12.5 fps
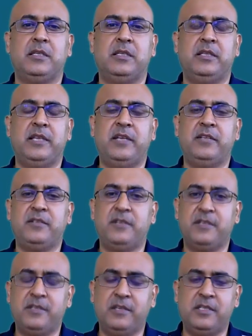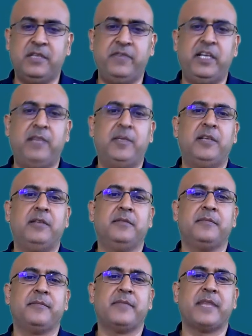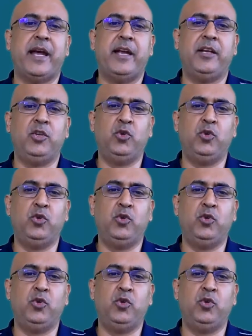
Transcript: There is research available, and